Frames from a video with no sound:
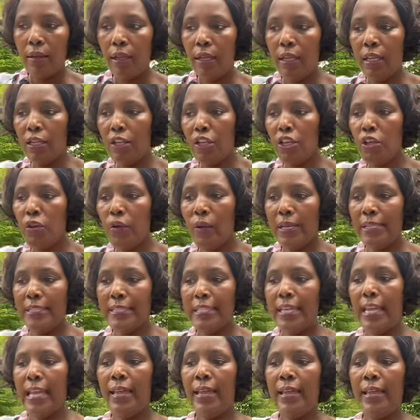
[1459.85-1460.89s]
in
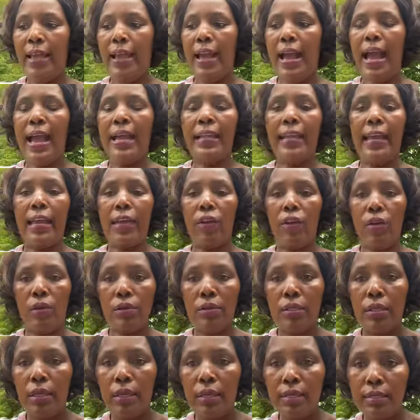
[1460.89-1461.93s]
USA and I got